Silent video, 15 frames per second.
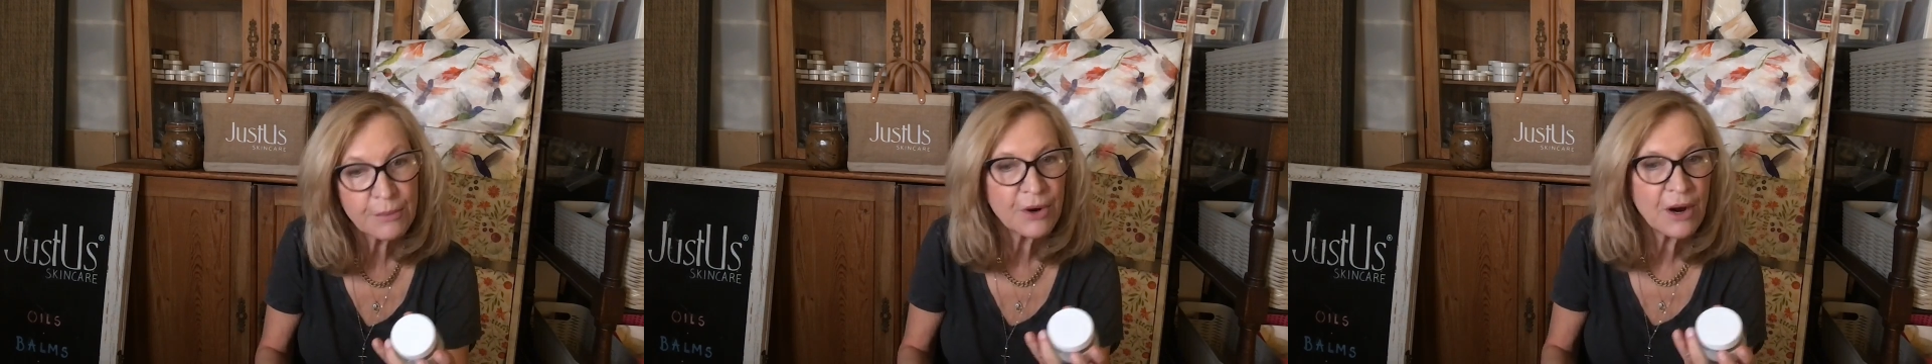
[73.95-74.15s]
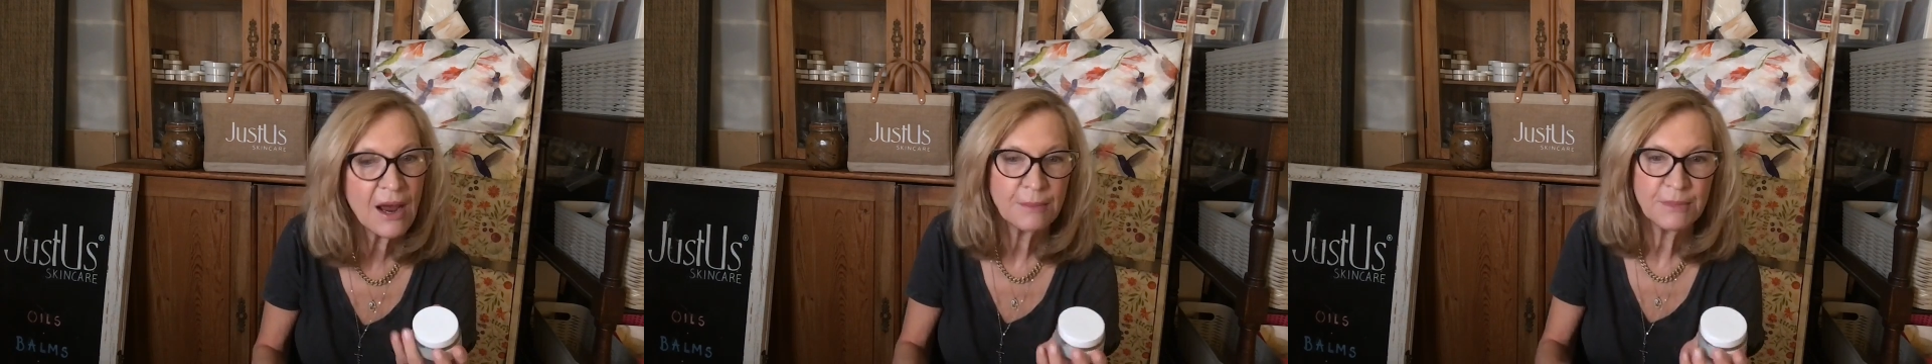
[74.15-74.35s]

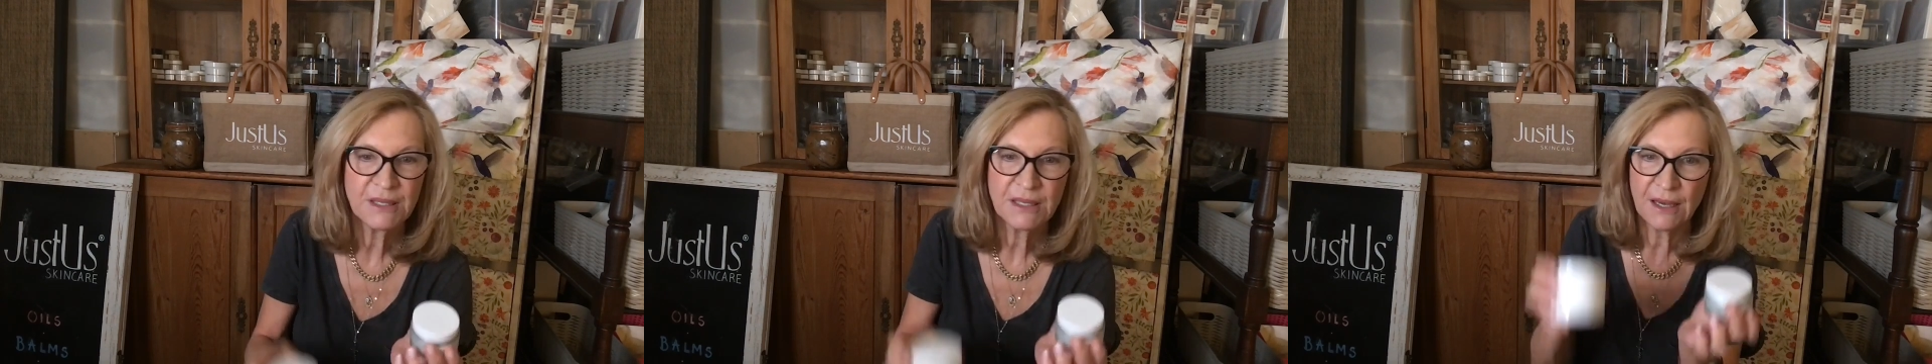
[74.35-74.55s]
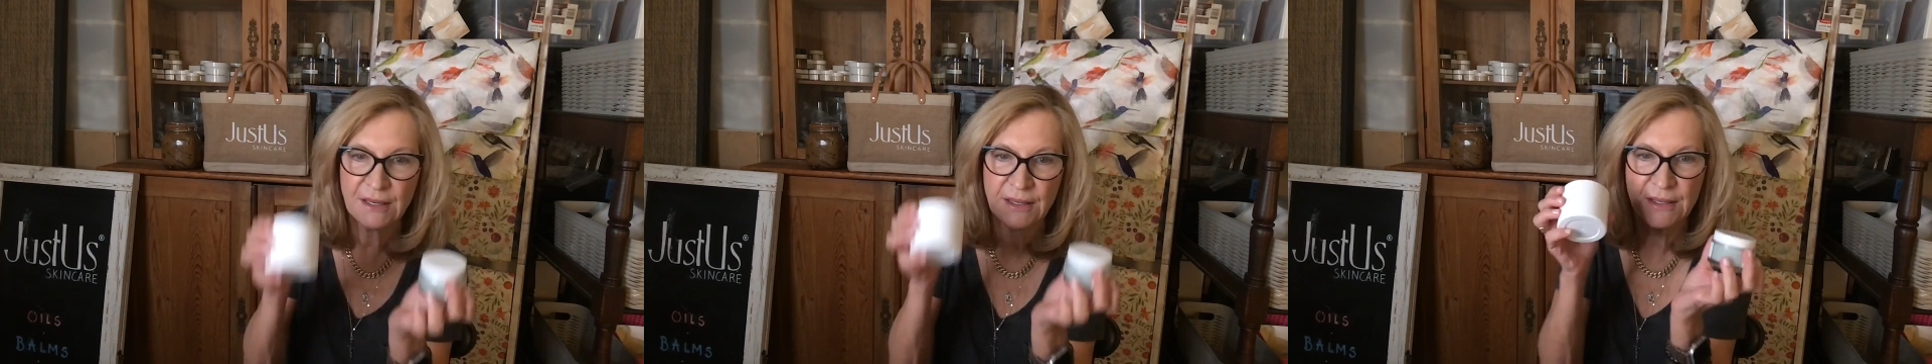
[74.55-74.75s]
perhaps
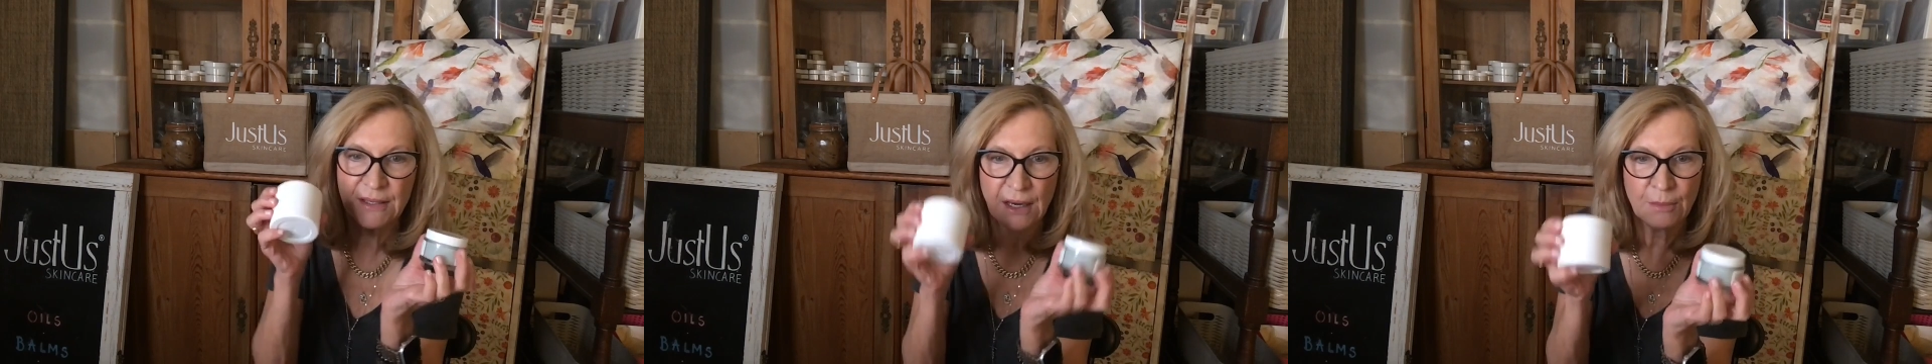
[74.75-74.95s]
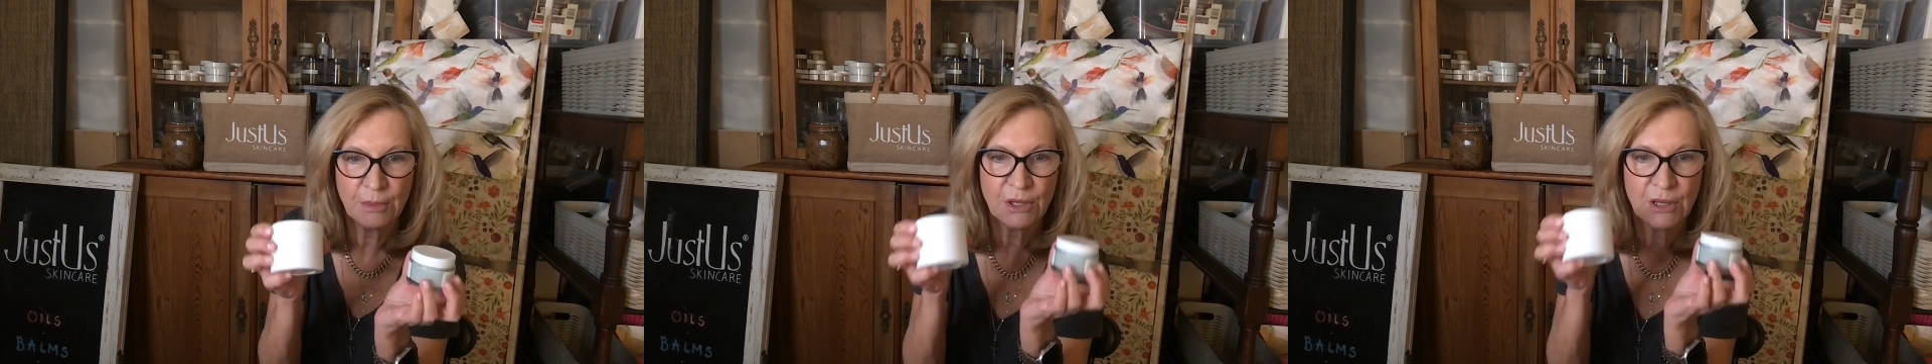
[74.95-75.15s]
a
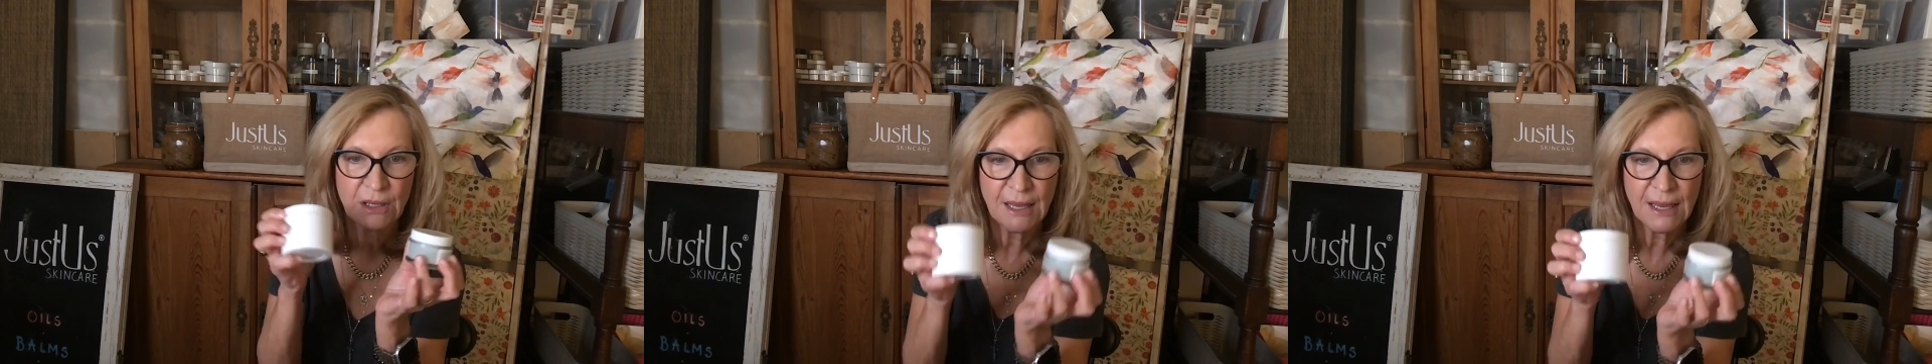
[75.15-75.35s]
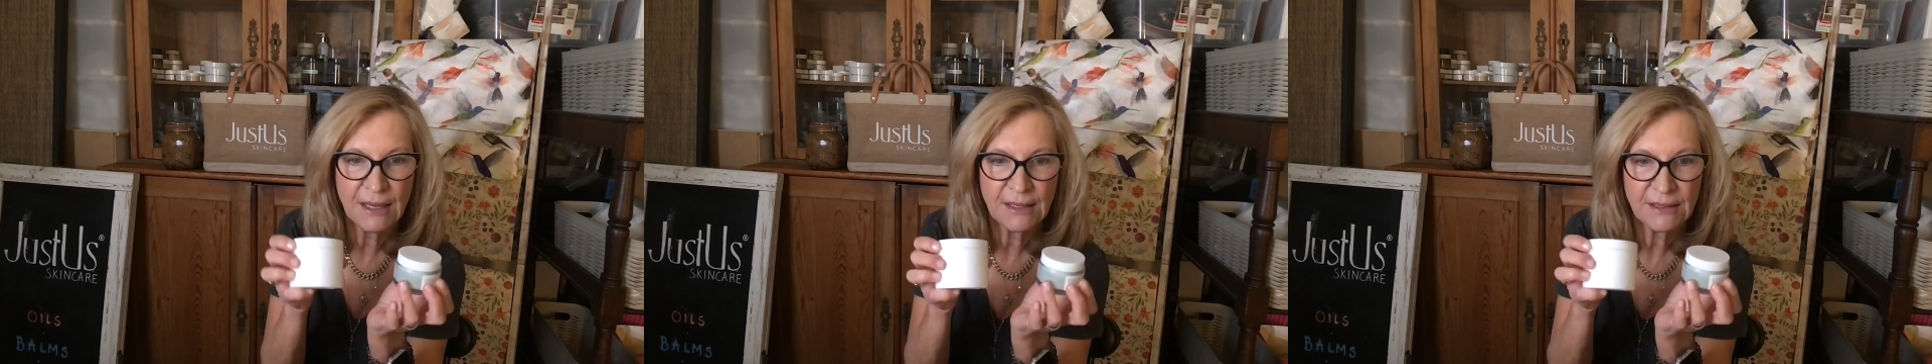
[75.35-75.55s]
double
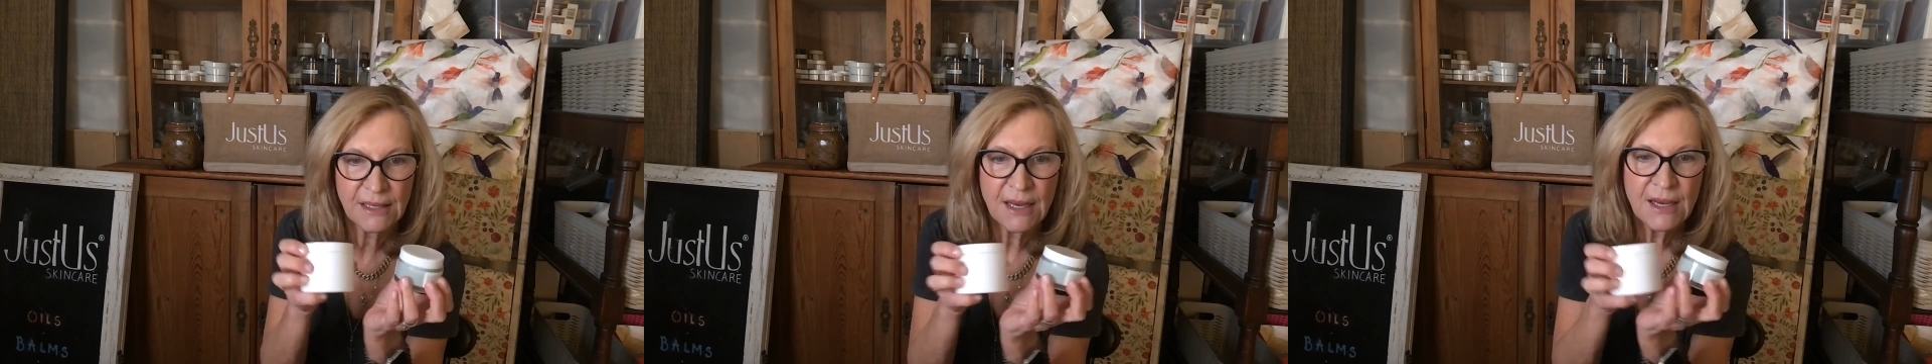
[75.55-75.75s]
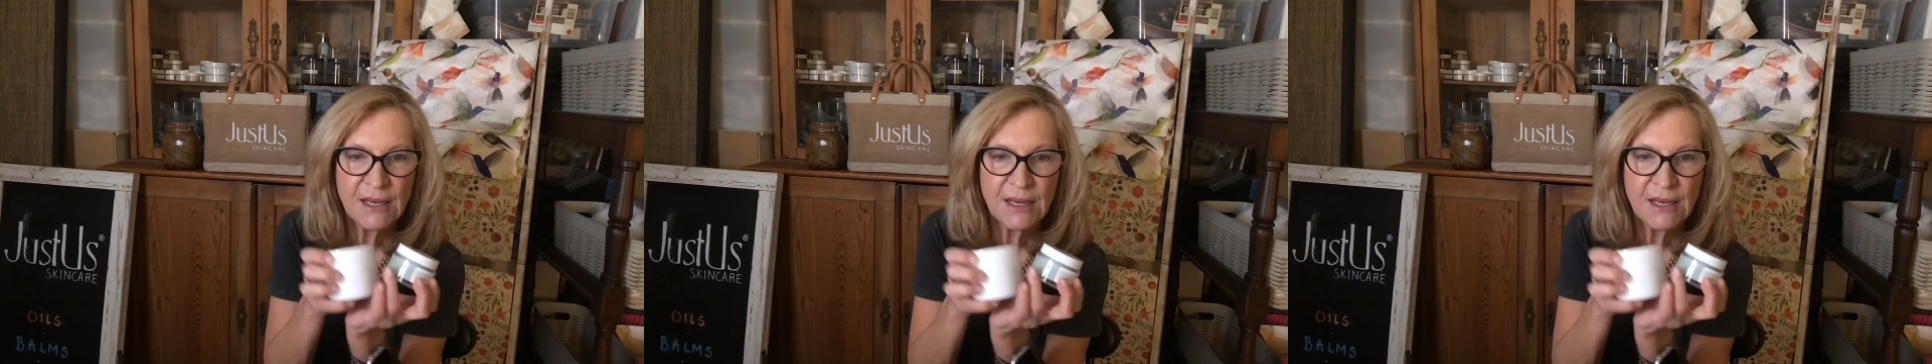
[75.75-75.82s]
cleanse.